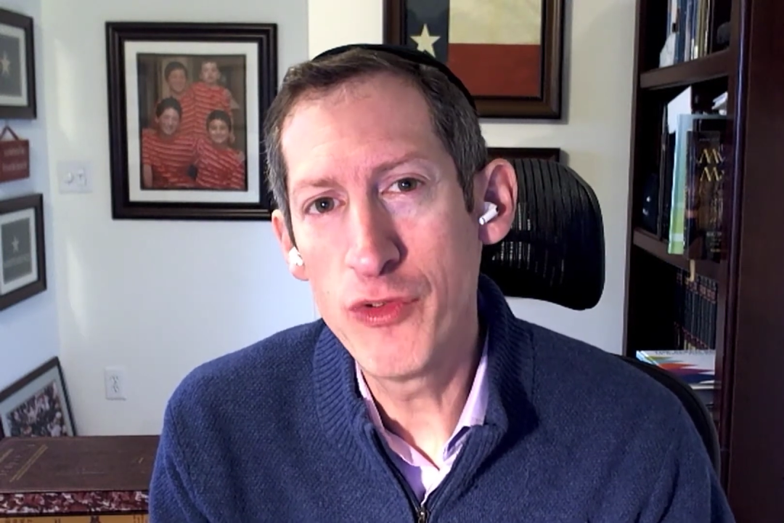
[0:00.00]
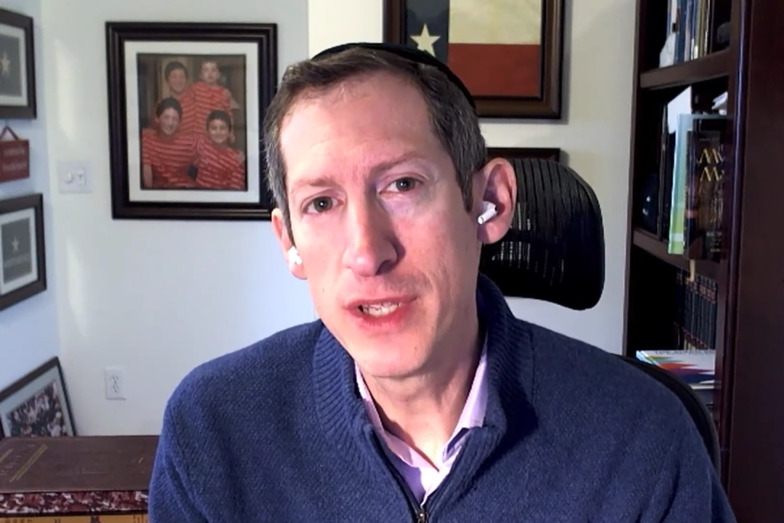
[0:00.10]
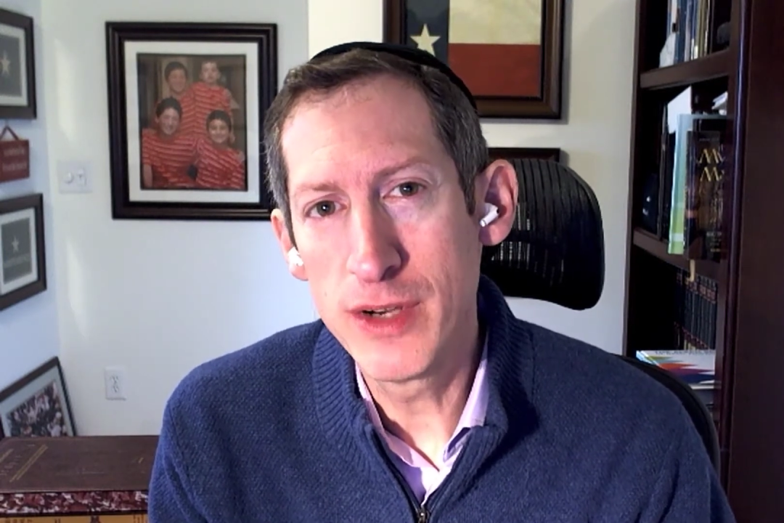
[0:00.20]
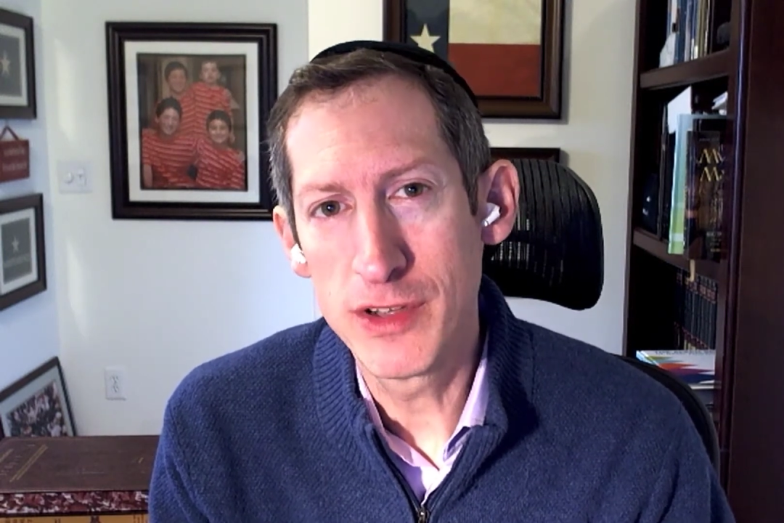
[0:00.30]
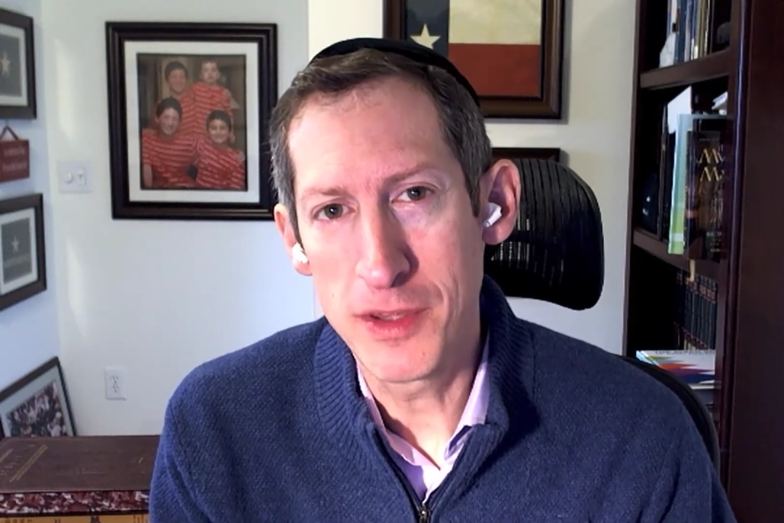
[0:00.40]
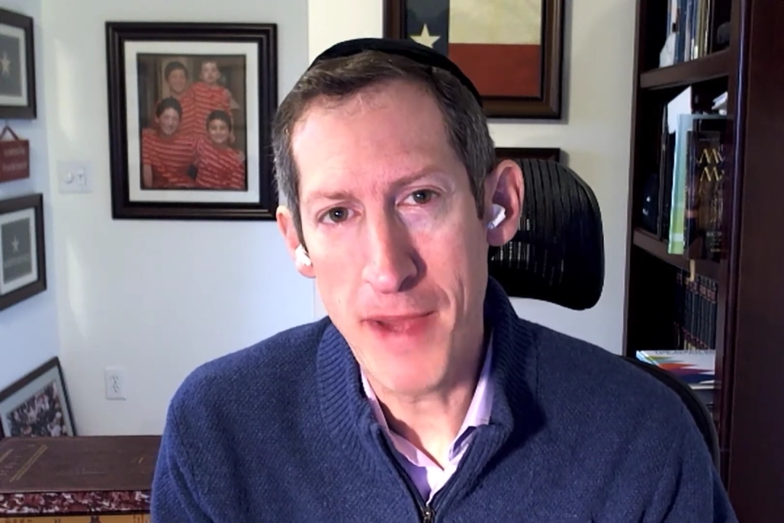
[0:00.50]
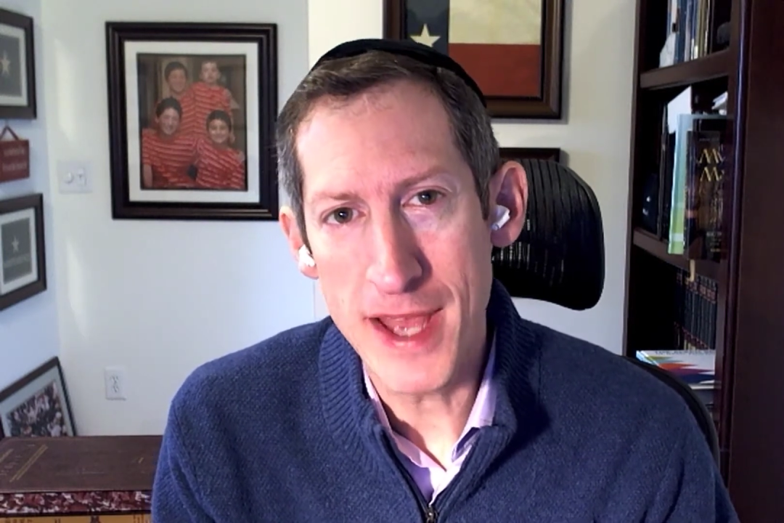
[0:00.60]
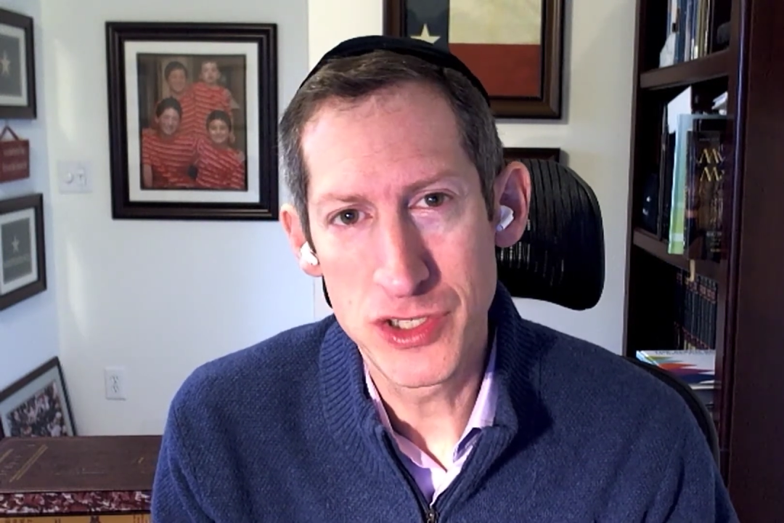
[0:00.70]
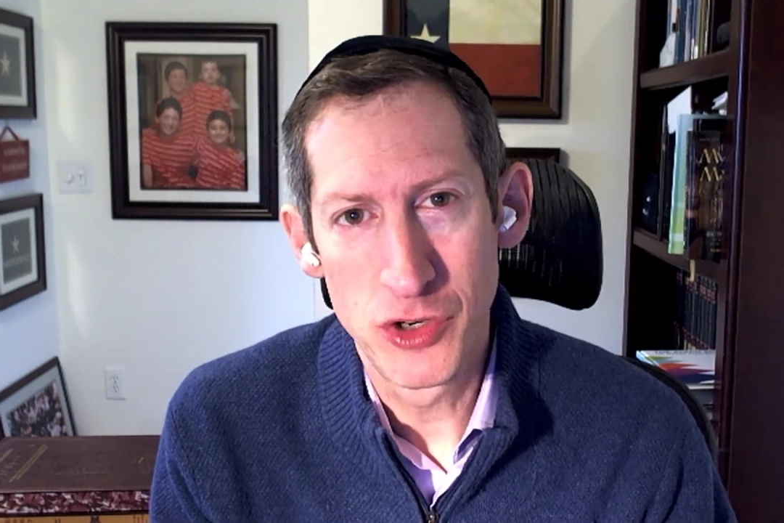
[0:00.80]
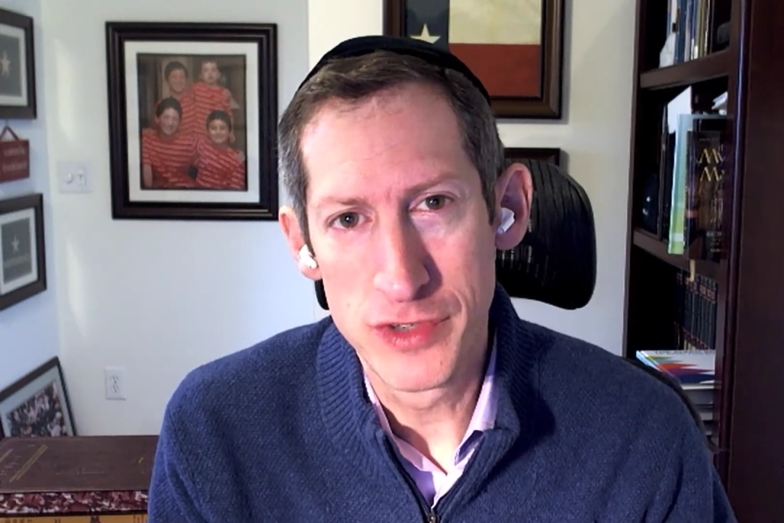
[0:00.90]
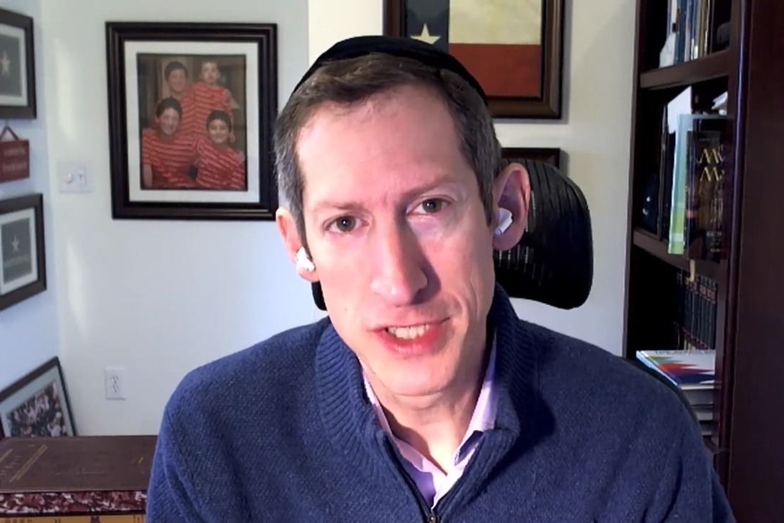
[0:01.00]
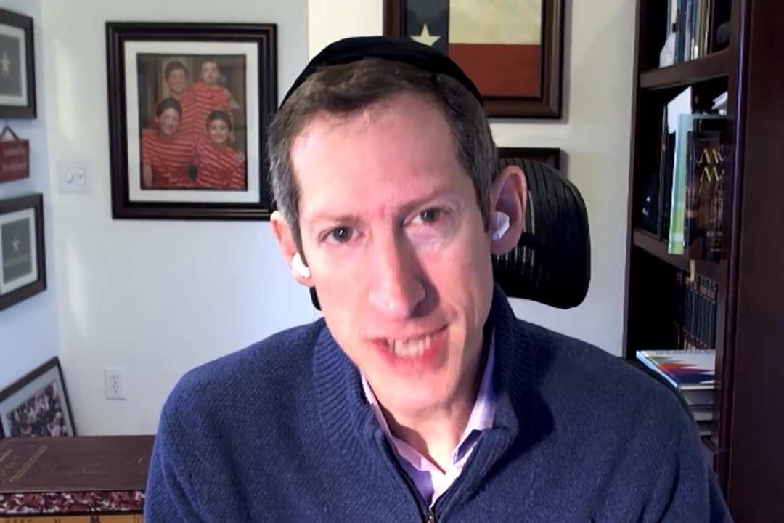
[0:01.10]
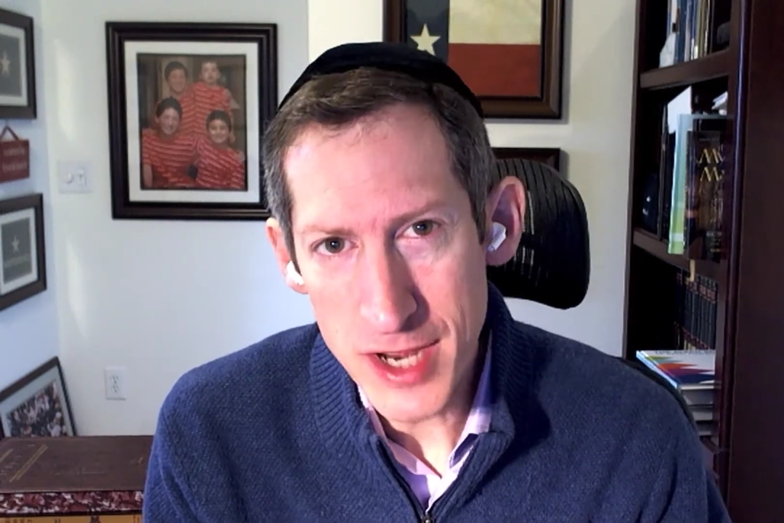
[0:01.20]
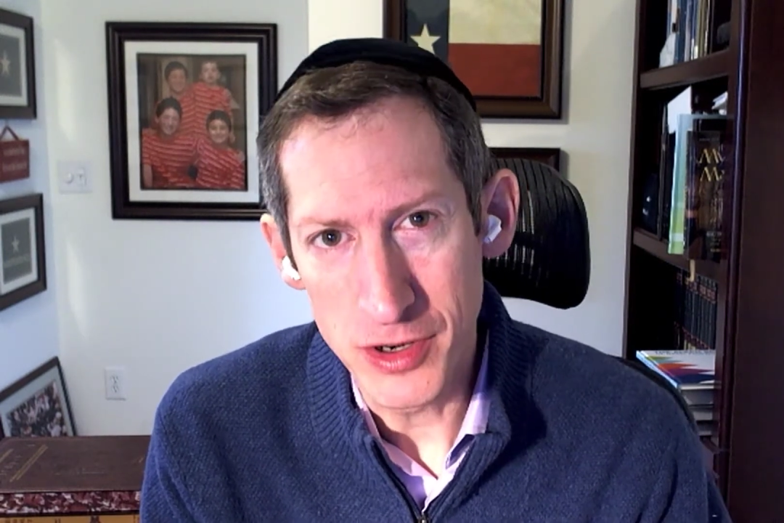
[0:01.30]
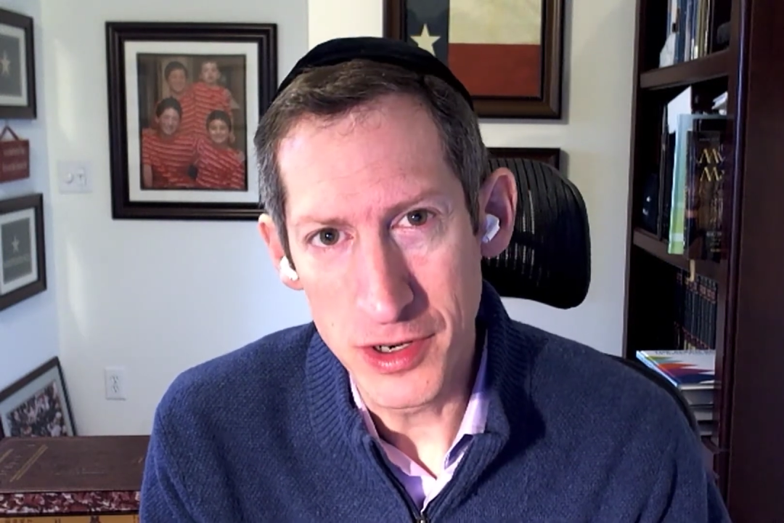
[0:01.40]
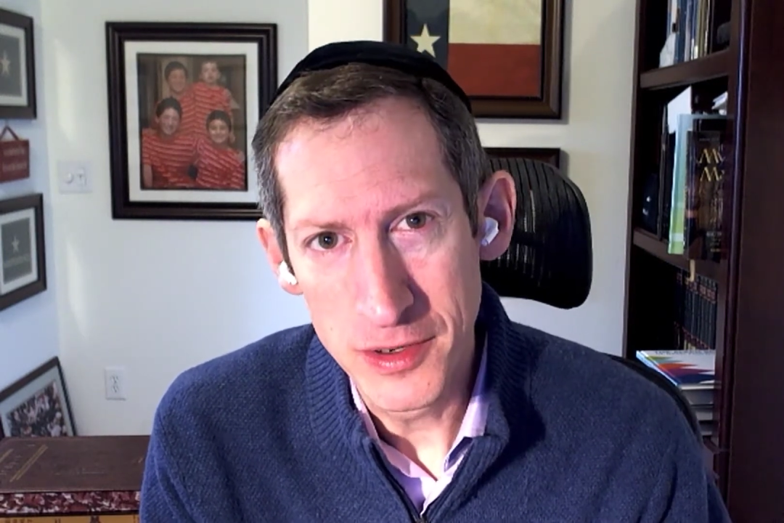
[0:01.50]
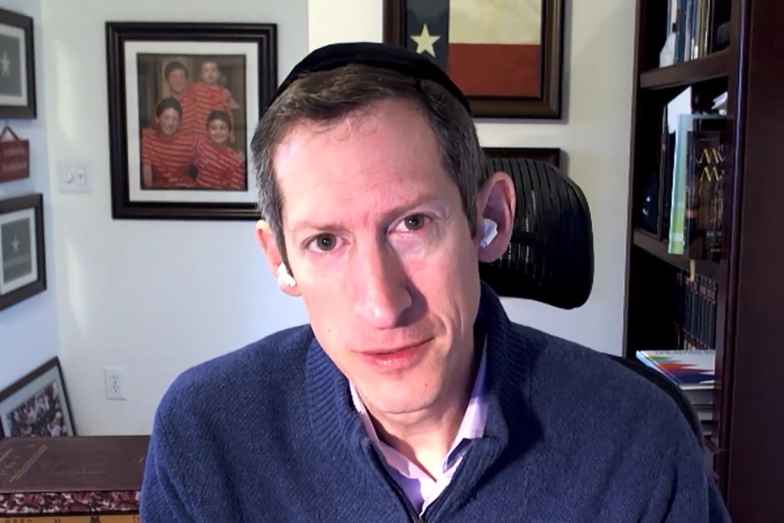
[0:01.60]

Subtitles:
year at the Passover Seder,